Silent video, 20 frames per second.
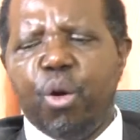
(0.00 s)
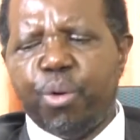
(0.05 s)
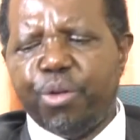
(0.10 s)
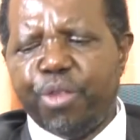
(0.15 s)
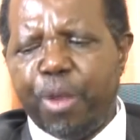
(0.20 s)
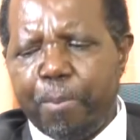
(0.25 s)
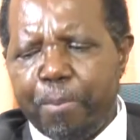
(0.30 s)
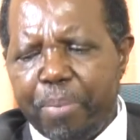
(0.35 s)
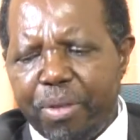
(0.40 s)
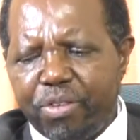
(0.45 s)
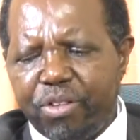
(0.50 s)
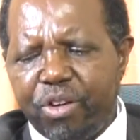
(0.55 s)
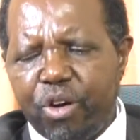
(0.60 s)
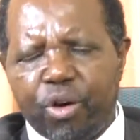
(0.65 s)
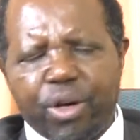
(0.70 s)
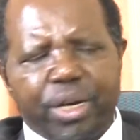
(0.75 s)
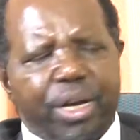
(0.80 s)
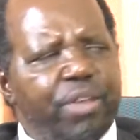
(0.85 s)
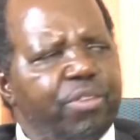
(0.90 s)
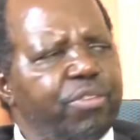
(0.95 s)
whether business
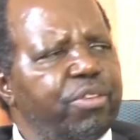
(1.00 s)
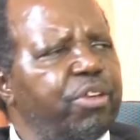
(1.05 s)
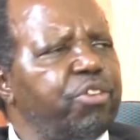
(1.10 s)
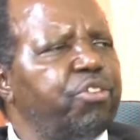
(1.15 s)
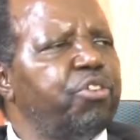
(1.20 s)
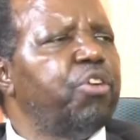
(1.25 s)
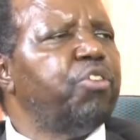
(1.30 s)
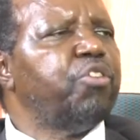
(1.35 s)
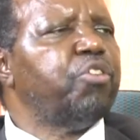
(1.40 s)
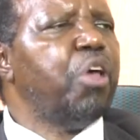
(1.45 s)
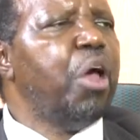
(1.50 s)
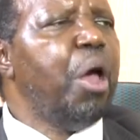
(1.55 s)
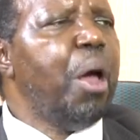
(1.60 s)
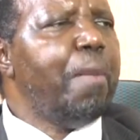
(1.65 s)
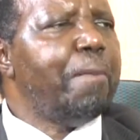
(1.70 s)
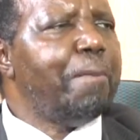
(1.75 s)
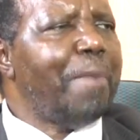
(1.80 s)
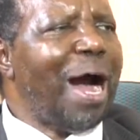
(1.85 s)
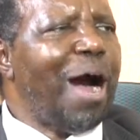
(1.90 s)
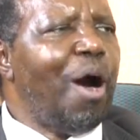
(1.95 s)
organizations,
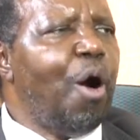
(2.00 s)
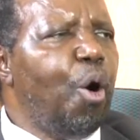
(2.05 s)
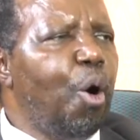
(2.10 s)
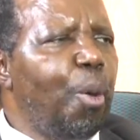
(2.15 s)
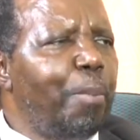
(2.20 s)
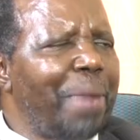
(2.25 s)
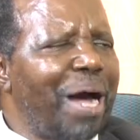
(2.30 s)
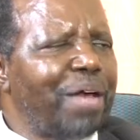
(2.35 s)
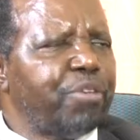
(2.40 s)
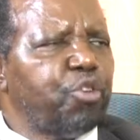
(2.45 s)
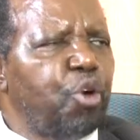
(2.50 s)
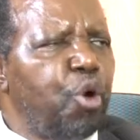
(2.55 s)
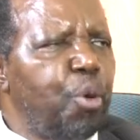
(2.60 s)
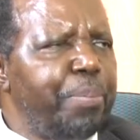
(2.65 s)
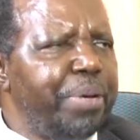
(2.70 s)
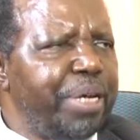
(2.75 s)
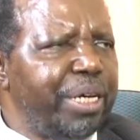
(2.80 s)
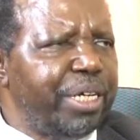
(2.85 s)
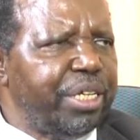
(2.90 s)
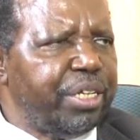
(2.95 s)
must all
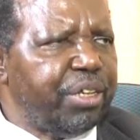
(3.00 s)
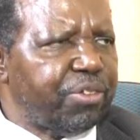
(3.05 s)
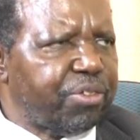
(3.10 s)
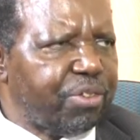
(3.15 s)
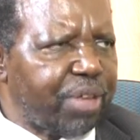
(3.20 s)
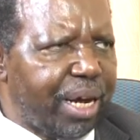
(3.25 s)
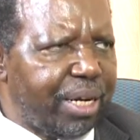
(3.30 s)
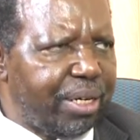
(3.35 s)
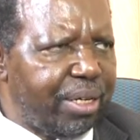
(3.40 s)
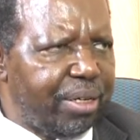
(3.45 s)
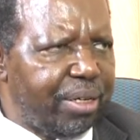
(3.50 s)
be registered.